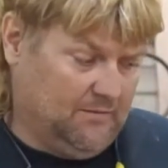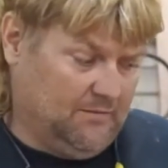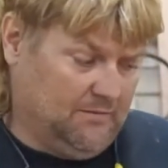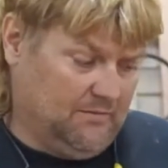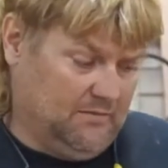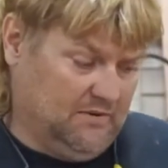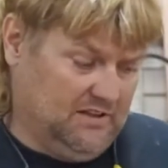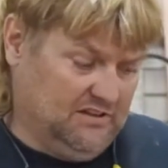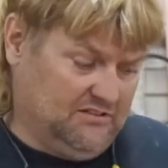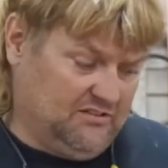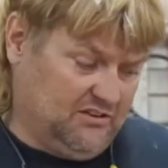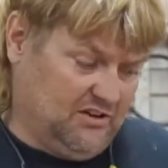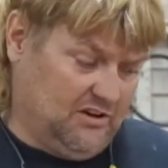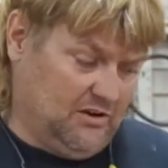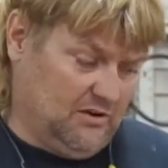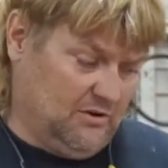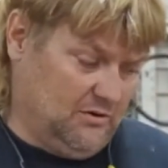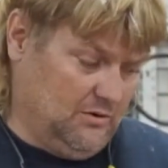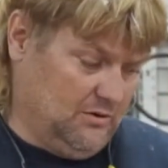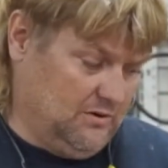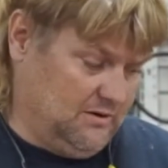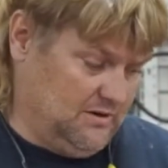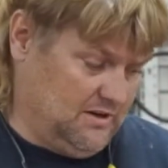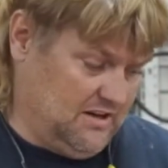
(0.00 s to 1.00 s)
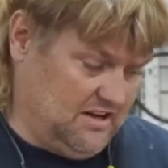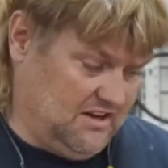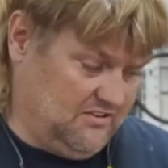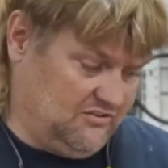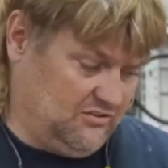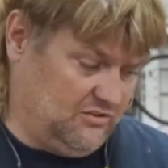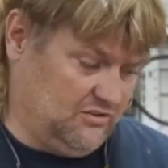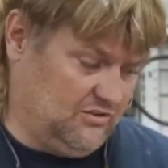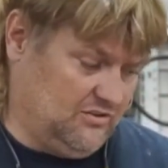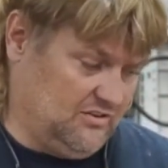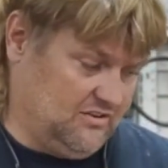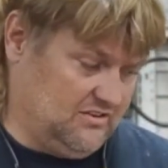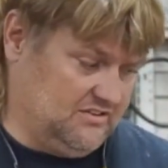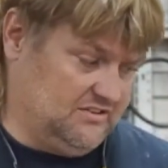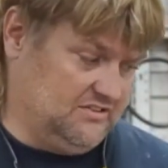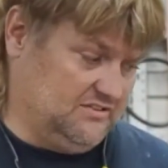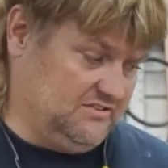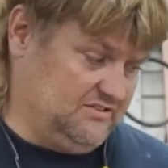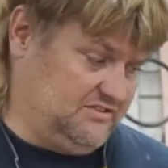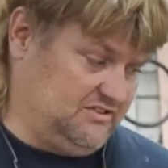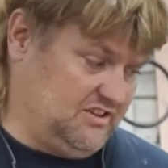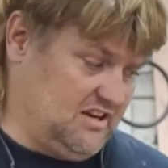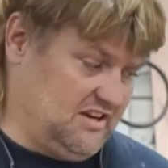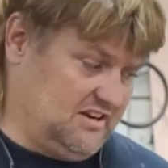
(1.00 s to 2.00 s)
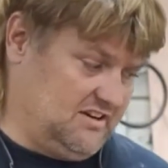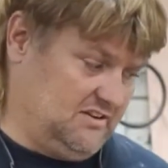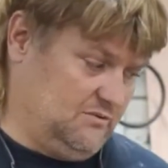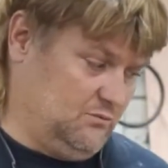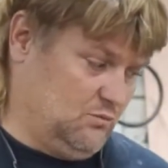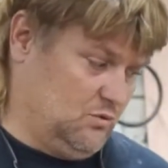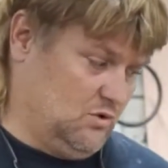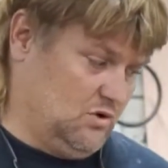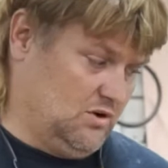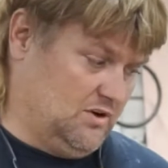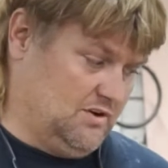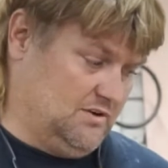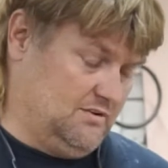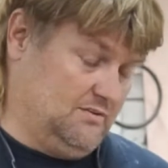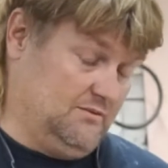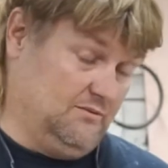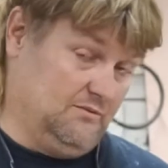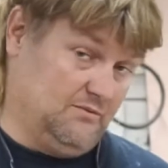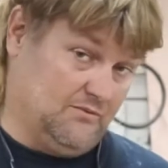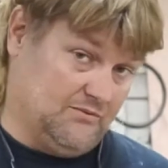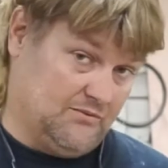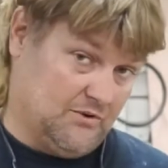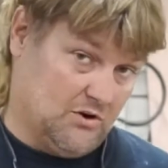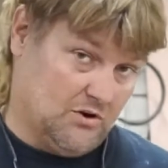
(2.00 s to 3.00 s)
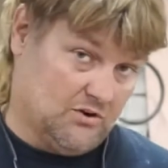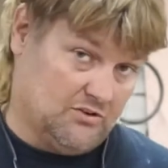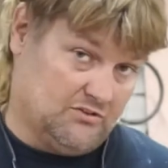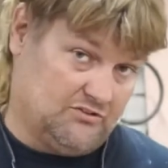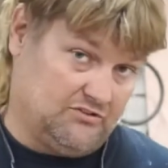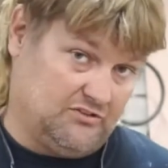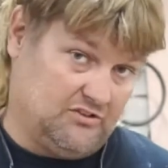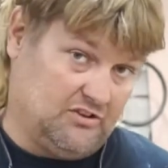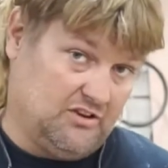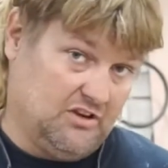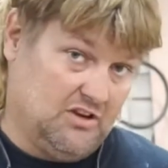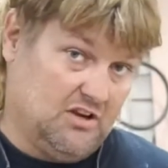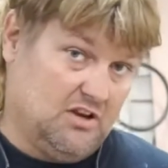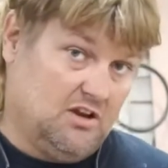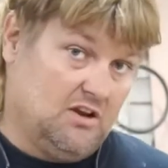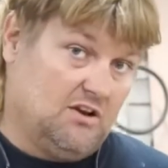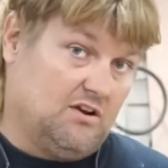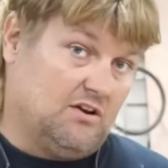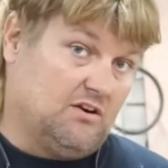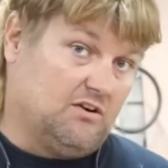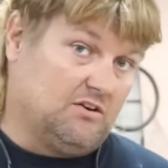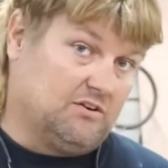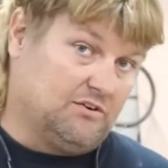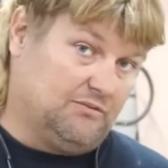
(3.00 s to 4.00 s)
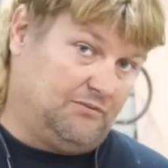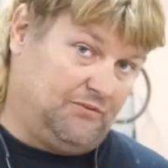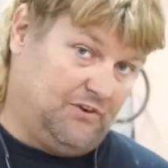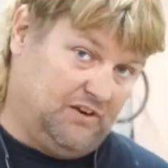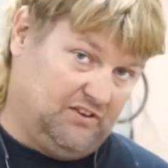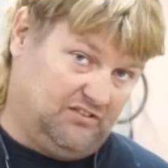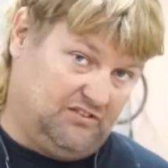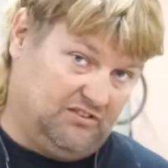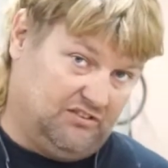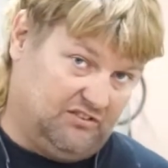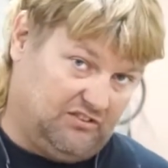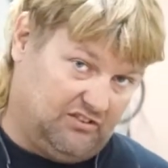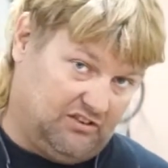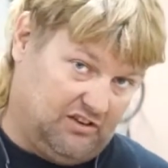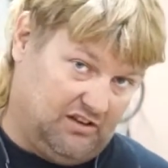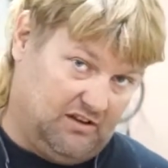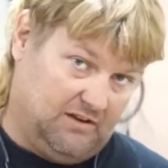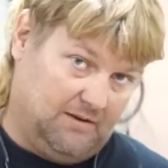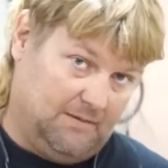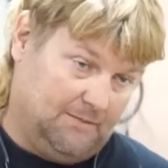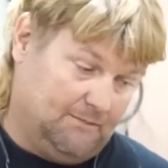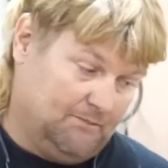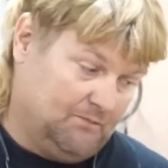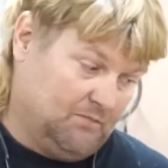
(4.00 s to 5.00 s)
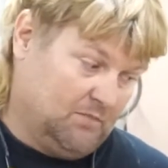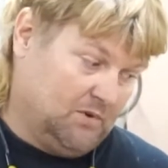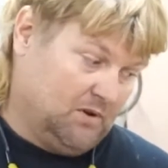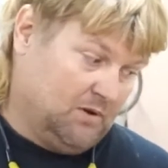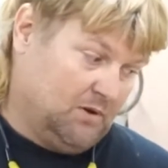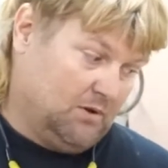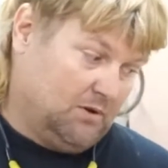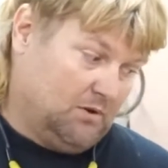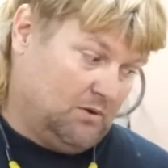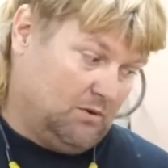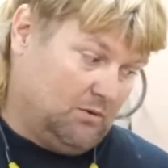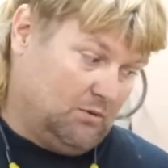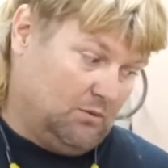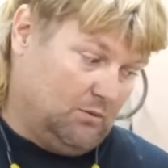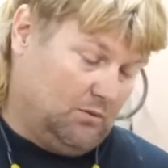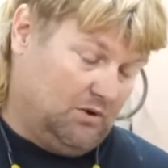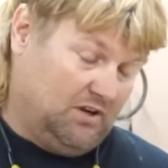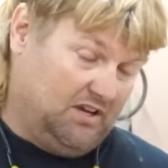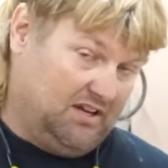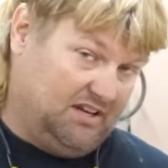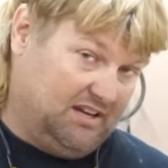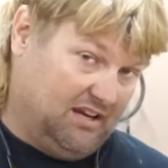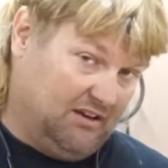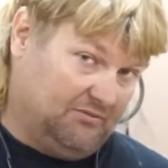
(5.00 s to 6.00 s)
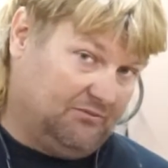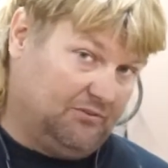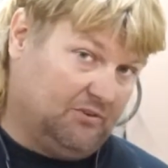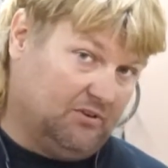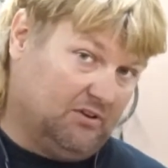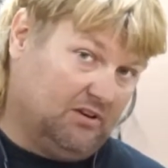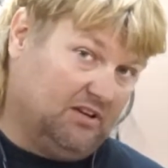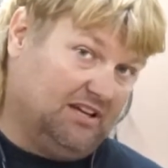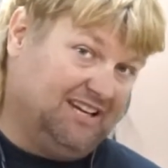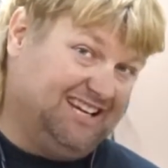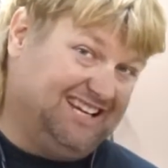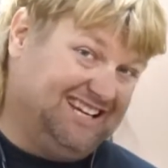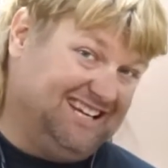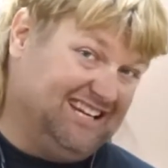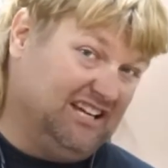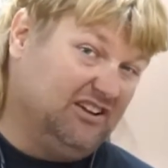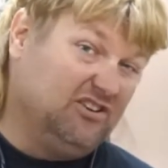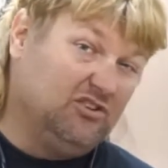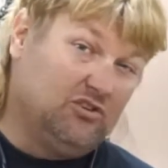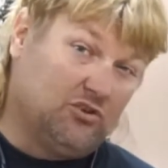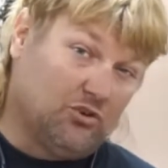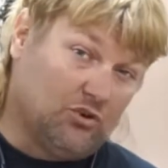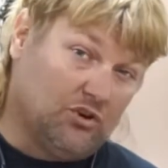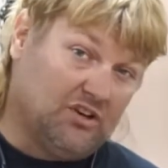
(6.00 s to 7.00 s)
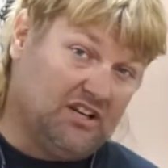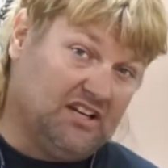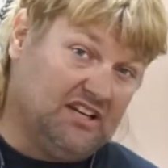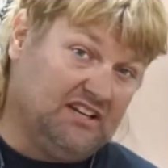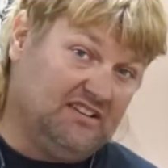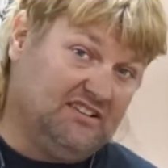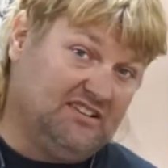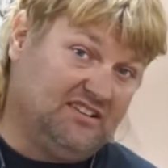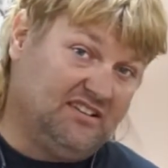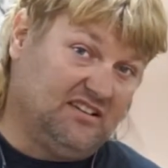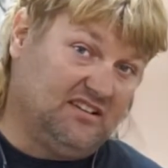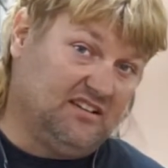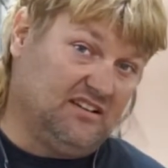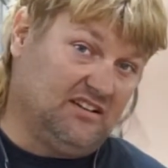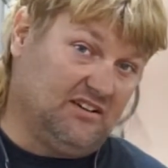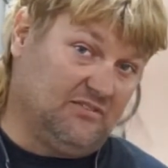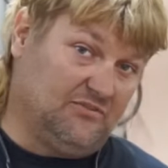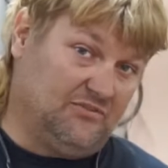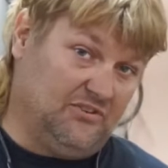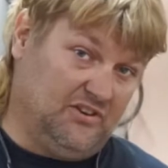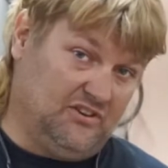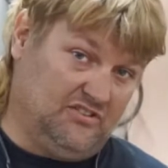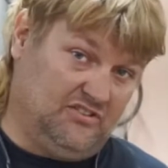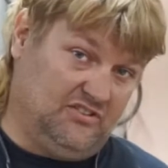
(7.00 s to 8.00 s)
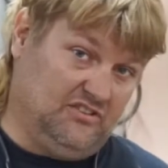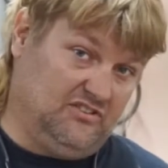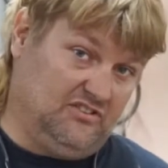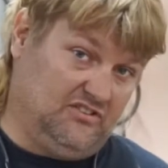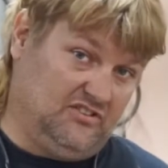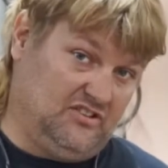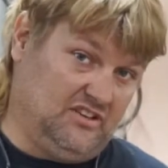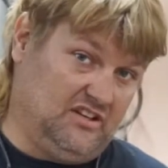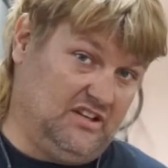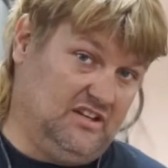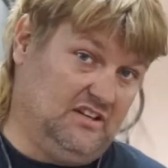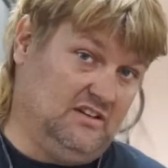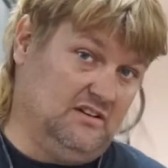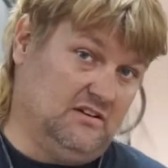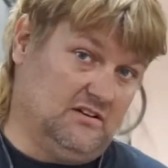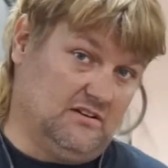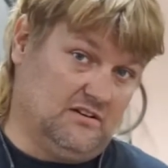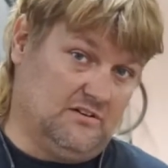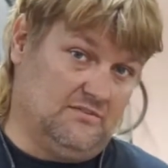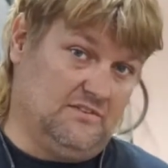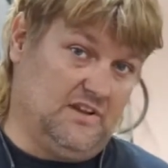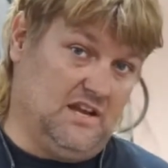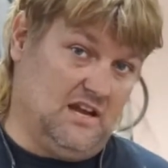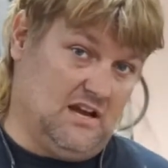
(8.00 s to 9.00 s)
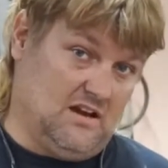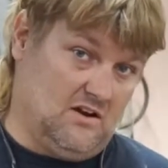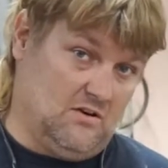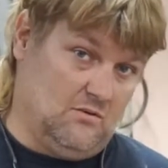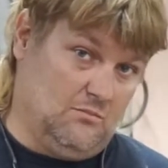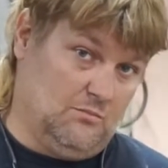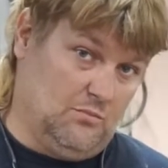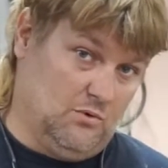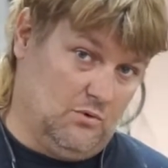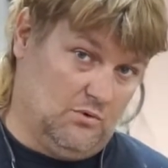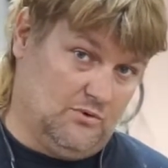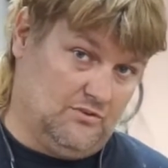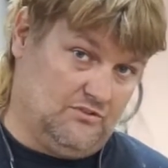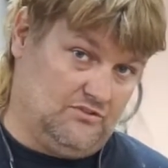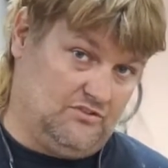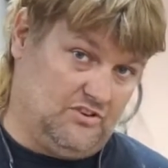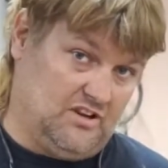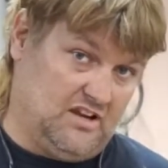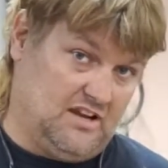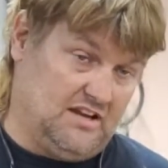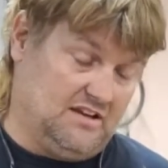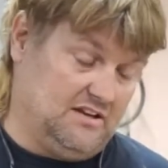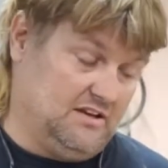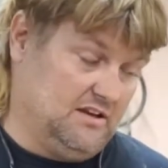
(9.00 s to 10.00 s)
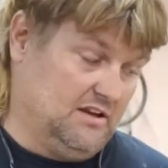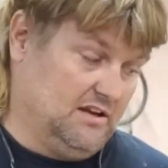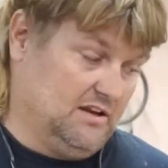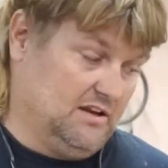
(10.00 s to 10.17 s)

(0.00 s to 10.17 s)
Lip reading: Let's go and answer the second one first. On efficiency, we definitely increase efficiency of the outboard jet